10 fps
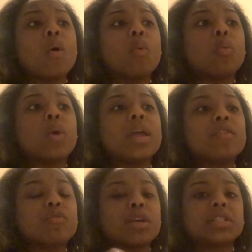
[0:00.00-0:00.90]

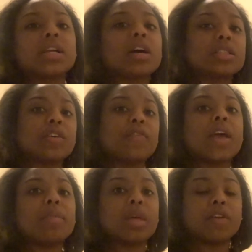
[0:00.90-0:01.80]
we've reached out to
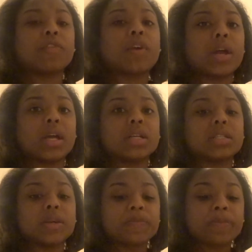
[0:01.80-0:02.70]
family and
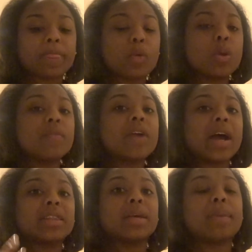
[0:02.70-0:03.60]
friends. We've
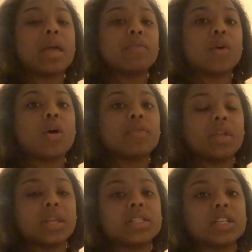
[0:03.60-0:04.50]
got them involved
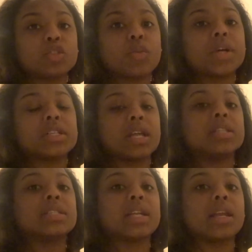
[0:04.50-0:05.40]
in this situation
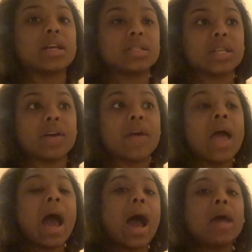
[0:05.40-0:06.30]
and sending us stuff.
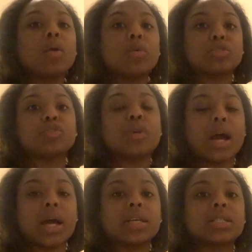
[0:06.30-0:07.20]
I don't want you
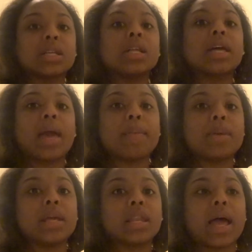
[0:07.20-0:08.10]
guys to look at
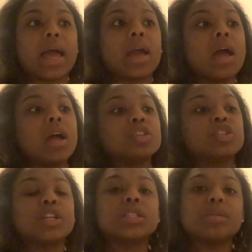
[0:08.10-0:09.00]
me like
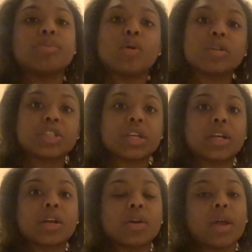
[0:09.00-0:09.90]
she's a
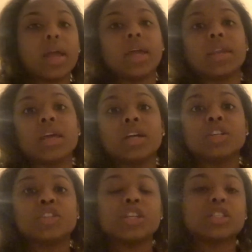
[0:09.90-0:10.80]
bullshitter and
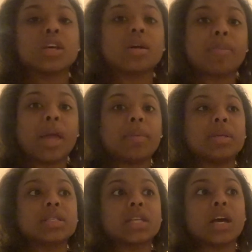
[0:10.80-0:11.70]
she took
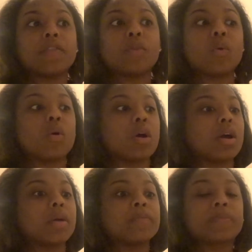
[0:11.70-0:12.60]
baby stuff,
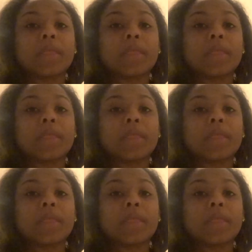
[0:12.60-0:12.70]
or